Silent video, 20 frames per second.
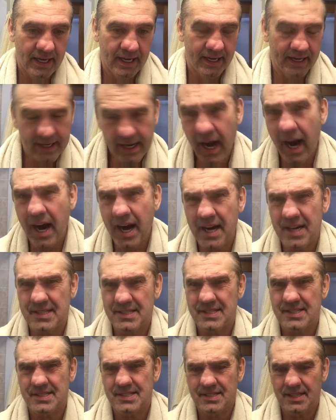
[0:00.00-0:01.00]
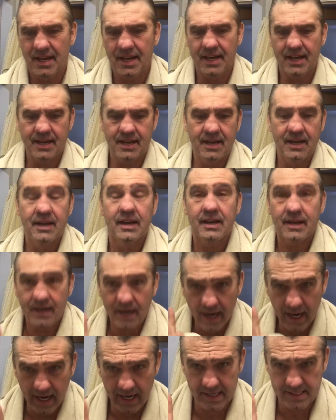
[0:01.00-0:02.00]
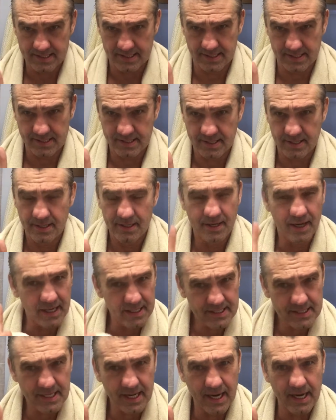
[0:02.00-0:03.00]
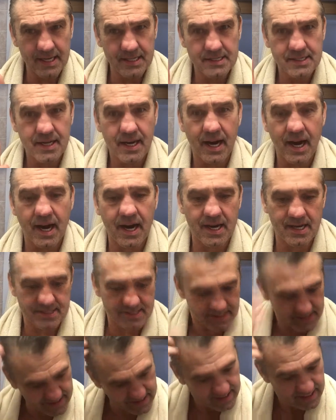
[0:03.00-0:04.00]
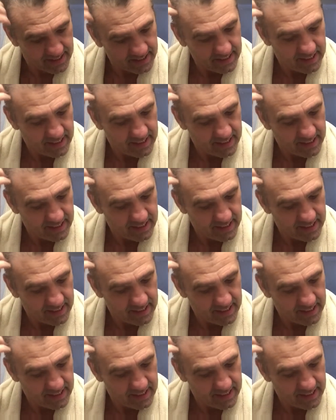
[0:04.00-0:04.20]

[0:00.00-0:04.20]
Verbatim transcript: in causes like causes, not science, causes.